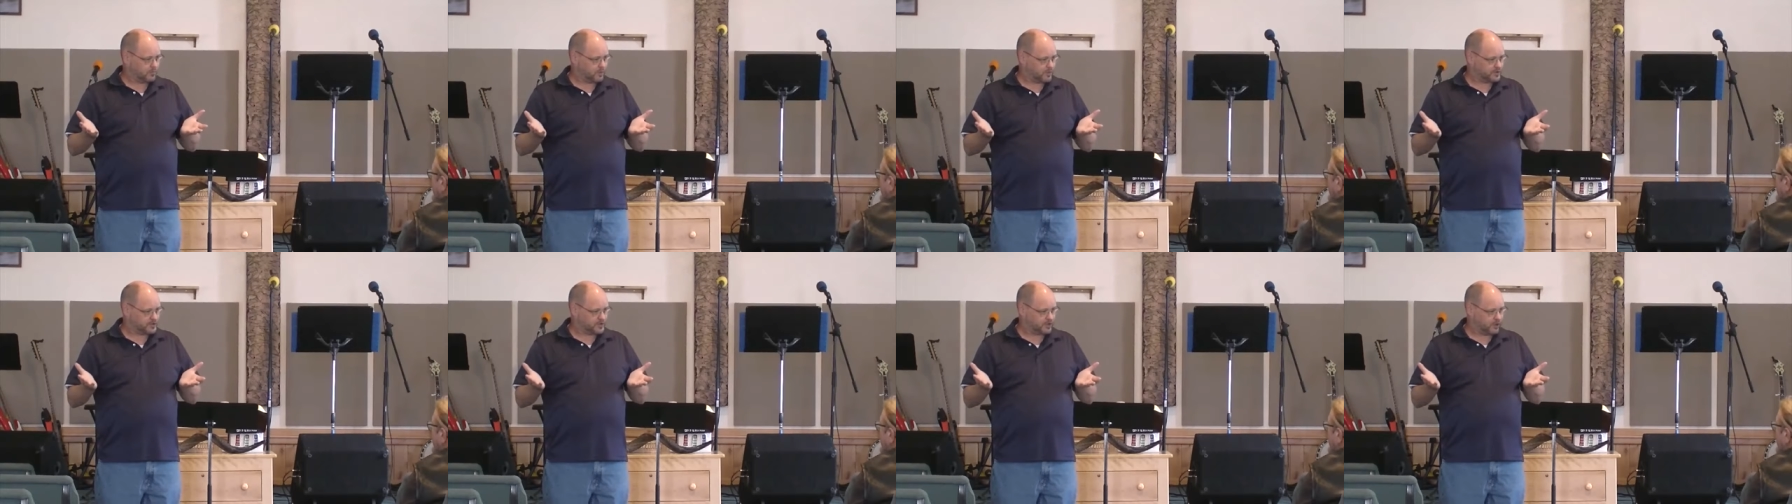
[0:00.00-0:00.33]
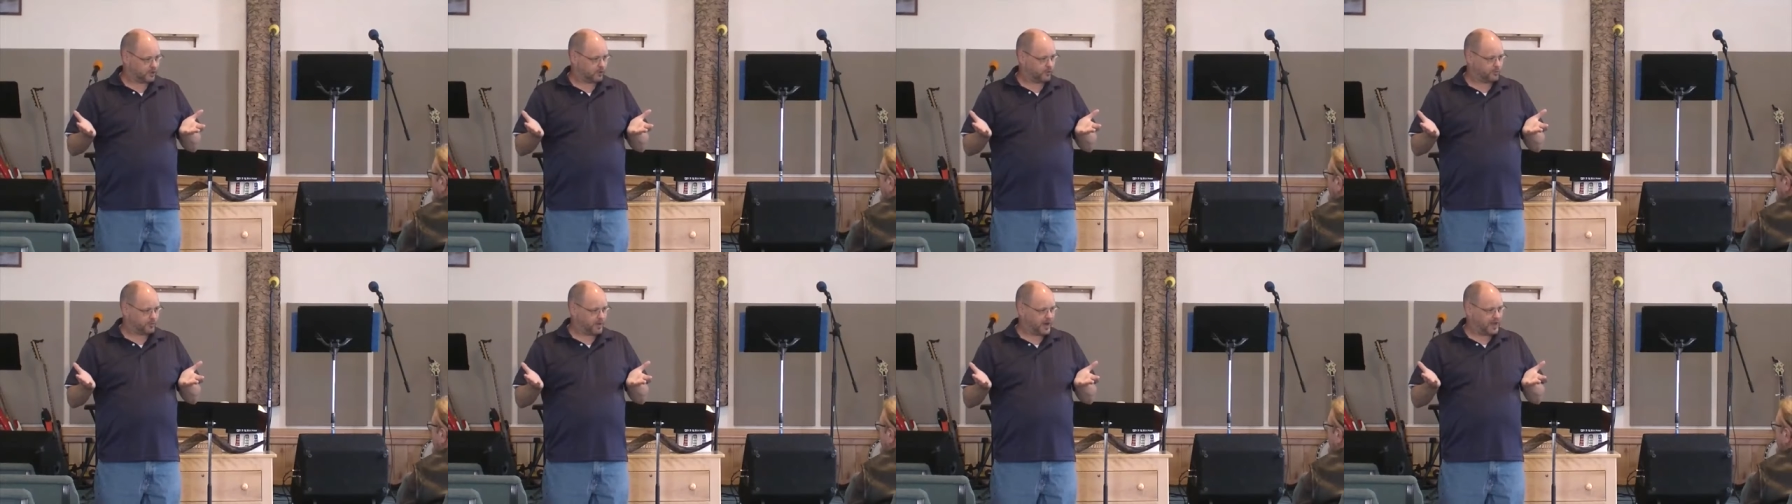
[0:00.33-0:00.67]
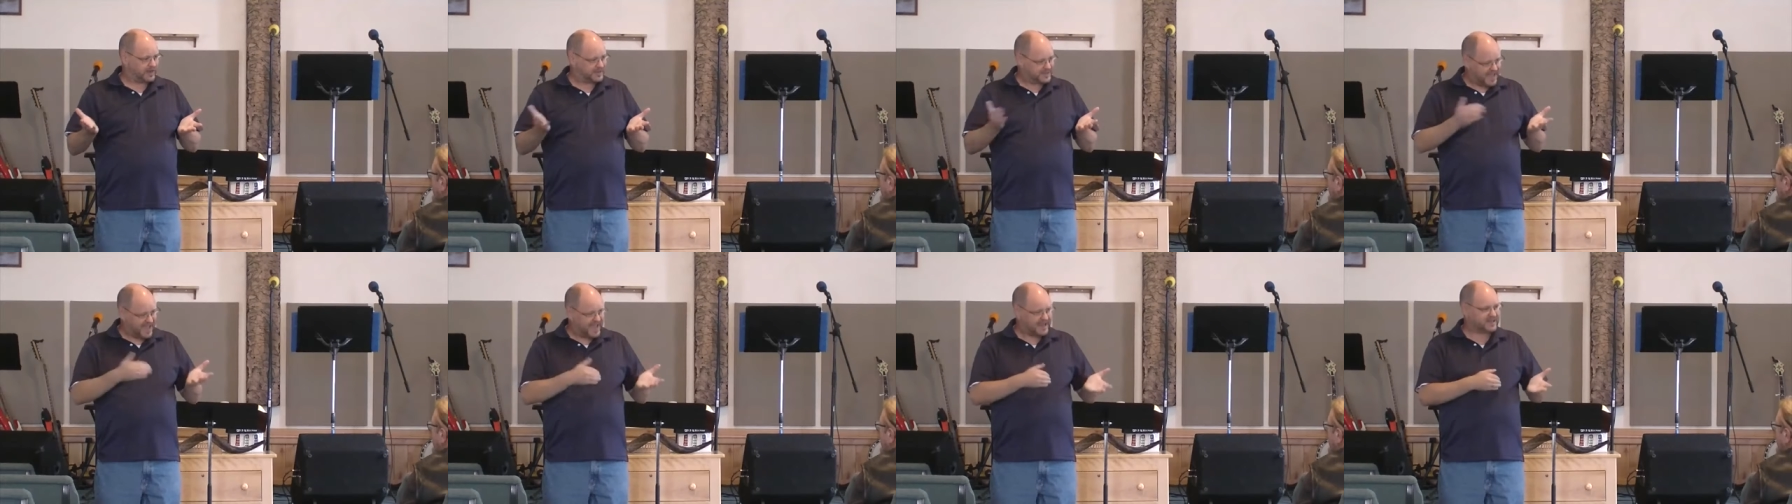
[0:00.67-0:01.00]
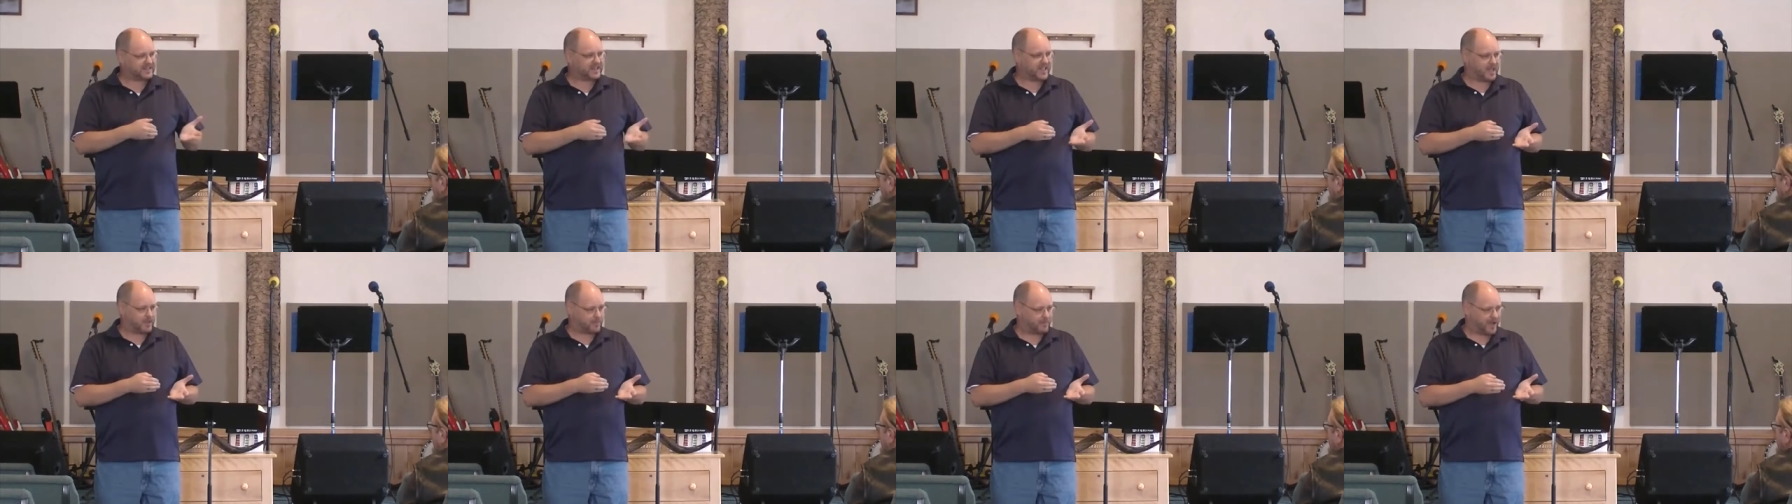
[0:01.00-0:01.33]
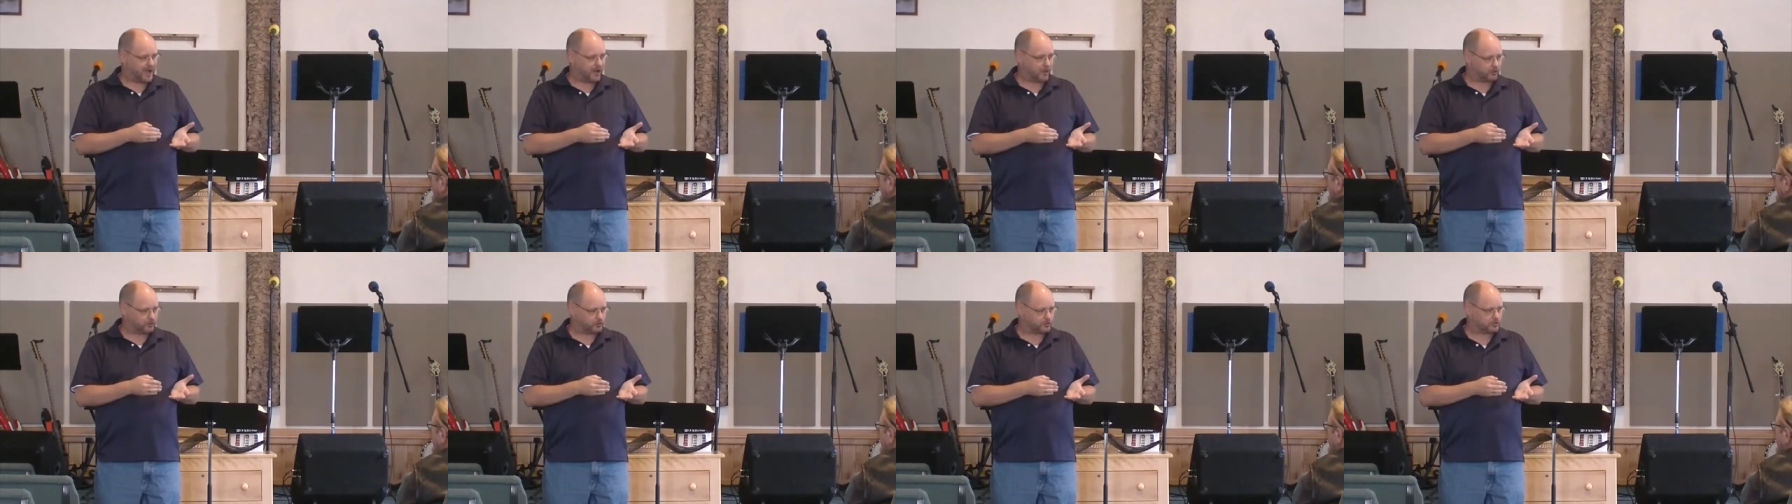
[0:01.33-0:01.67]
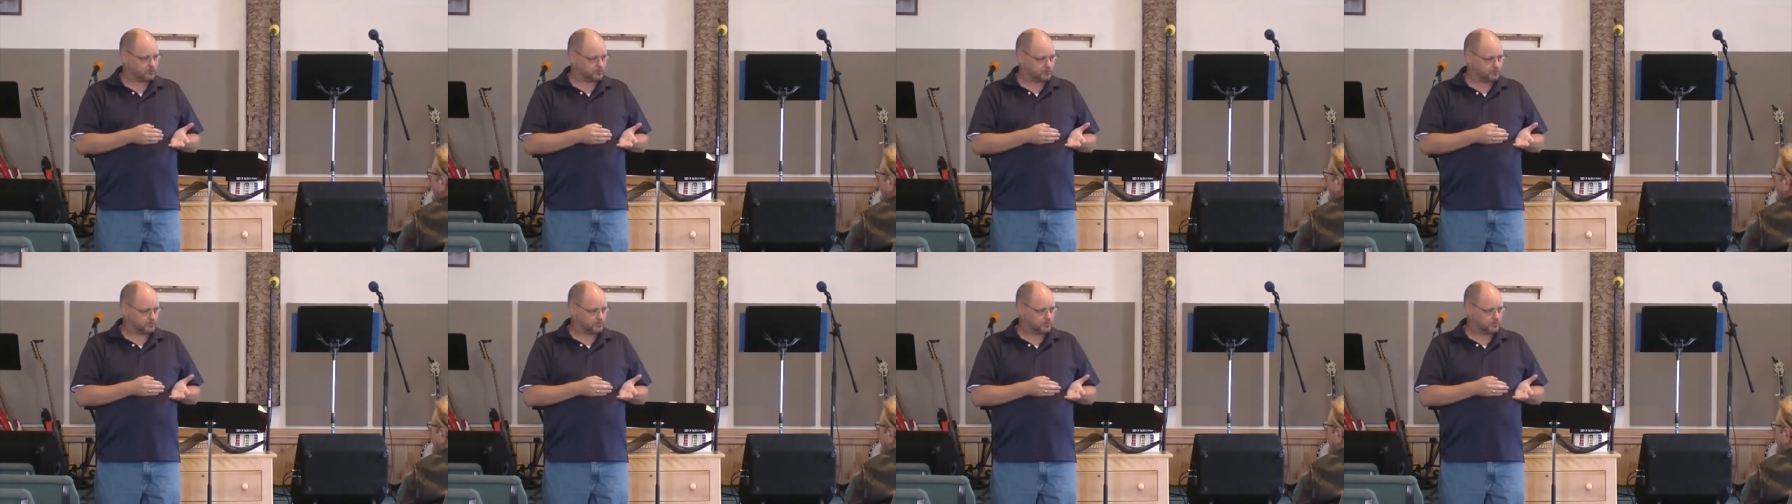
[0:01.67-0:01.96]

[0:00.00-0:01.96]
until my dad came out